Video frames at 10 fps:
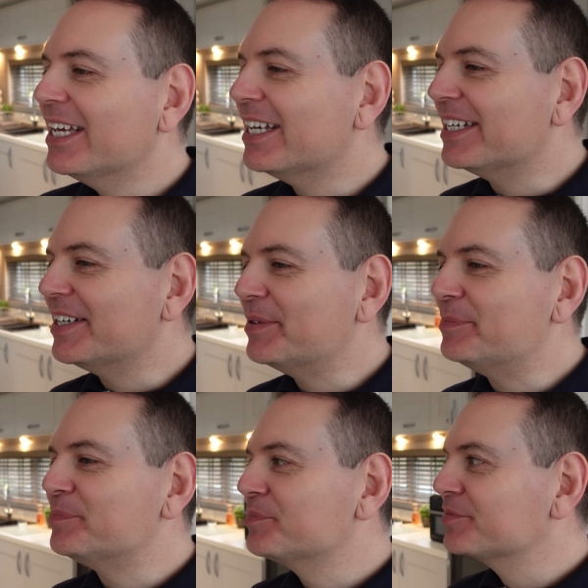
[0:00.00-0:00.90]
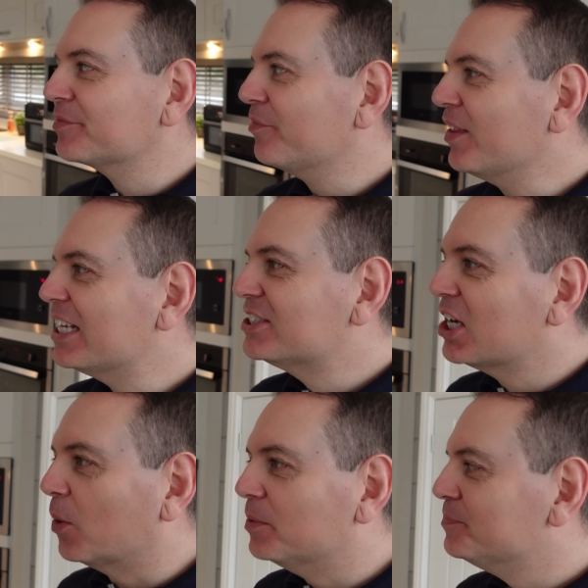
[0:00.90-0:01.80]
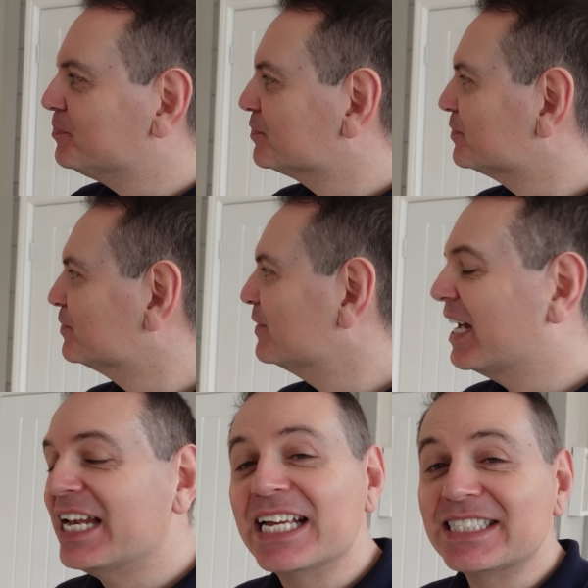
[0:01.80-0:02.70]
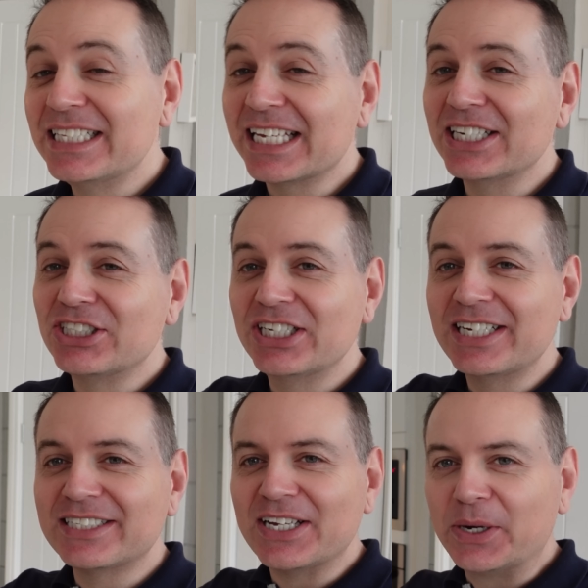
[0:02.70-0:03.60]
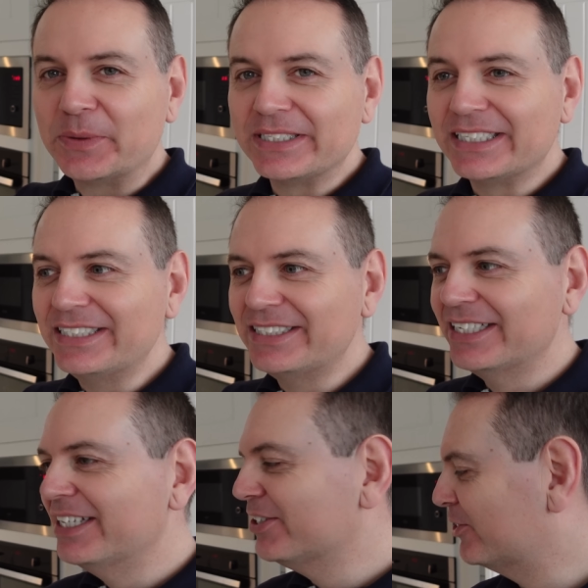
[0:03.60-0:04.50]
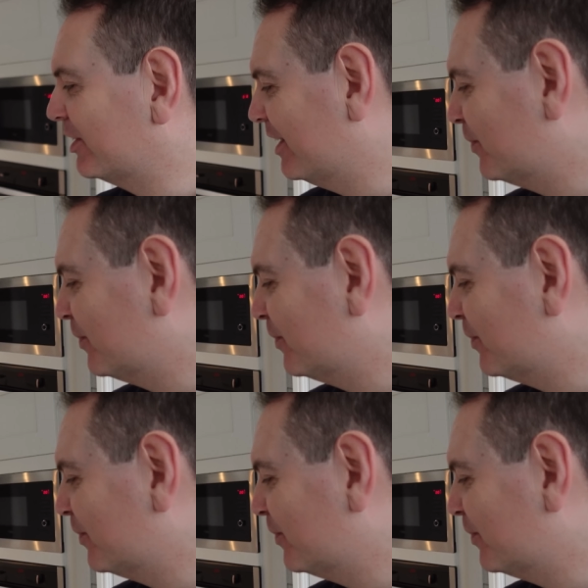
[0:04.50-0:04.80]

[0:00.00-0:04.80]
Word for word: Um, so, Nick's in the kitchen, as he always is, cooking